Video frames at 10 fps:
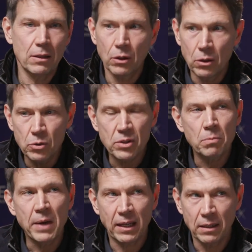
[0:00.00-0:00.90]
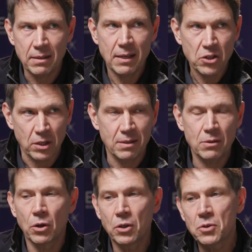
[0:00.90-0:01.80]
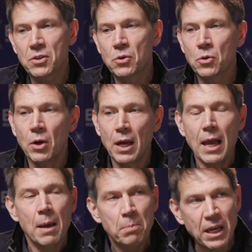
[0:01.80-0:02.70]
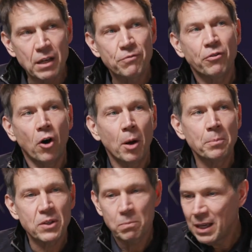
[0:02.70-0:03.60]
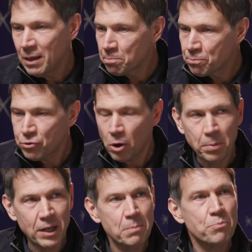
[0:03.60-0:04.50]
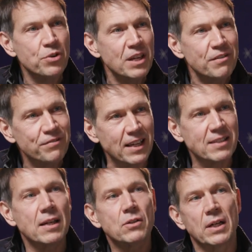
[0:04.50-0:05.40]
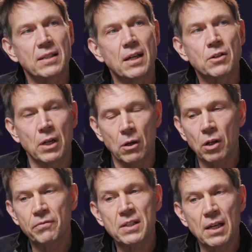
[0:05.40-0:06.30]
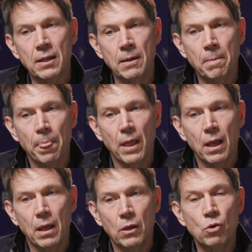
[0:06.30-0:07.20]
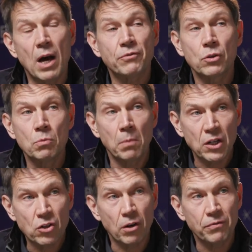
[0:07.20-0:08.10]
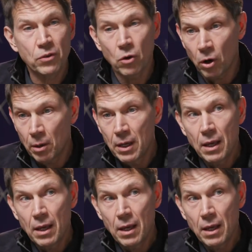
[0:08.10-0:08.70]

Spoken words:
You're used to making decisions. You're used to being informed, being properly briefed, et cetera, and all of a sudden, you have to do much of your,